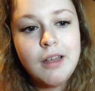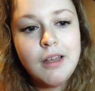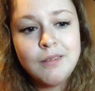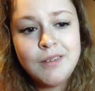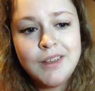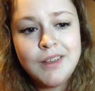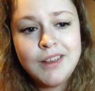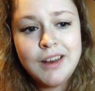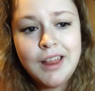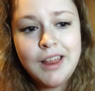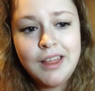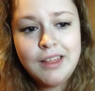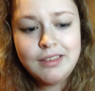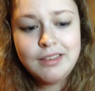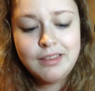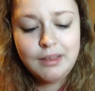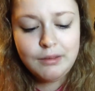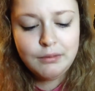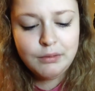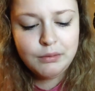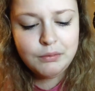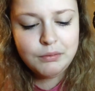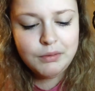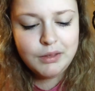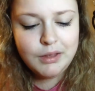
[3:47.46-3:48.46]
I think that is
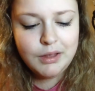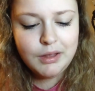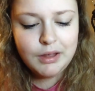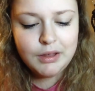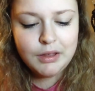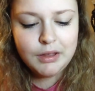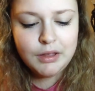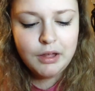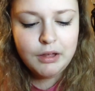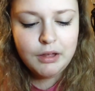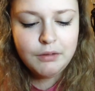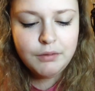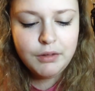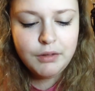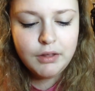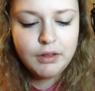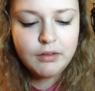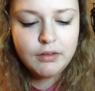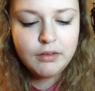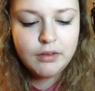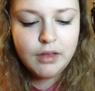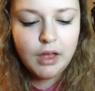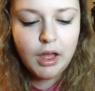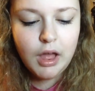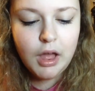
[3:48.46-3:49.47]
everything I
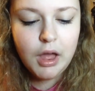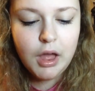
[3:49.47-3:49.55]
covered.